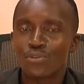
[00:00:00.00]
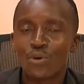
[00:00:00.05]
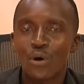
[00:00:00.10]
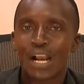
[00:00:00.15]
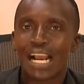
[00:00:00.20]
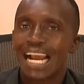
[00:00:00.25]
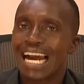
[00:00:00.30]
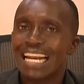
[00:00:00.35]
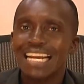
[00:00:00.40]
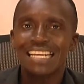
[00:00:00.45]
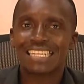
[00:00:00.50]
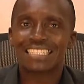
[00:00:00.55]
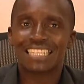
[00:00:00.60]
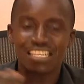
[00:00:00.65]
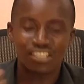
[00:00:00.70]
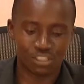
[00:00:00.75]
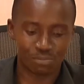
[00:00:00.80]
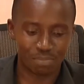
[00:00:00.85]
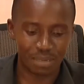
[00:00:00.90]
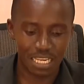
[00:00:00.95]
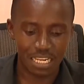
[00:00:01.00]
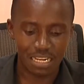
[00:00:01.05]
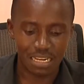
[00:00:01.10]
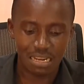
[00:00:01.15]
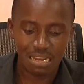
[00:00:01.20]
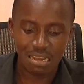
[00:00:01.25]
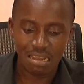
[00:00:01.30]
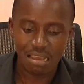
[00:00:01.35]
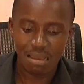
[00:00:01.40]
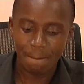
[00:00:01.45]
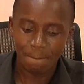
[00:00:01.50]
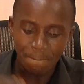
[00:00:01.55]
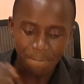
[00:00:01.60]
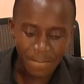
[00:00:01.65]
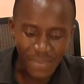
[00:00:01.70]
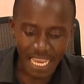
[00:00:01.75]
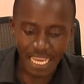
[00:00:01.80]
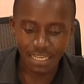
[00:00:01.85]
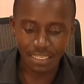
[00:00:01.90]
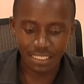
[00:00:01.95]
your character is being
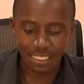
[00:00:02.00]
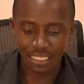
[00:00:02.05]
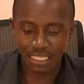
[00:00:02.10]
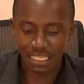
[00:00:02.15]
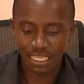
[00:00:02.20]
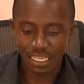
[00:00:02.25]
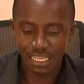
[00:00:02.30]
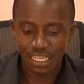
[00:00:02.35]
made